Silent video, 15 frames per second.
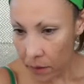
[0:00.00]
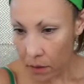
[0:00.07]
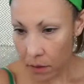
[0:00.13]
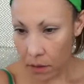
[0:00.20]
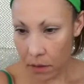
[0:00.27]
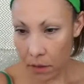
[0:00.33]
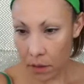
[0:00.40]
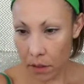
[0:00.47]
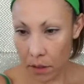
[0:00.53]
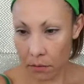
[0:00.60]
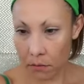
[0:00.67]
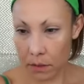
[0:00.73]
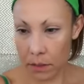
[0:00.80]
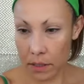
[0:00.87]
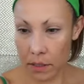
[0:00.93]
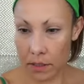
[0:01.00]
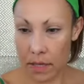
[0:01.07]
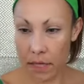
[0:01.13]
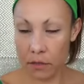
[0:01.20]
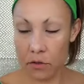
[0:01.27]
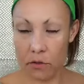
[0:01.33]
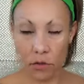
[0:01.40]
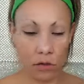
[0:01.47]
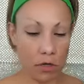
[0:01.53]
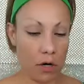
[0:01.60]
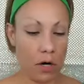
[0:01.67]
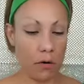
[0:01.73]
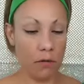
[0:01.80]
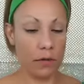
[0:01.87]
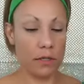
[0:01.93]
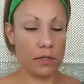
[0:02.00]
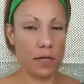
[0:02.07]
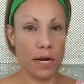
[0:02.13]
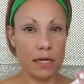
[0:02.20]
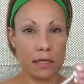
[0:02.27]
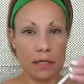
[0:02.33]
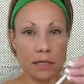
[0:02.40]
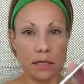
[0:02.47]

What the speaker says: And I really like to start out with this IT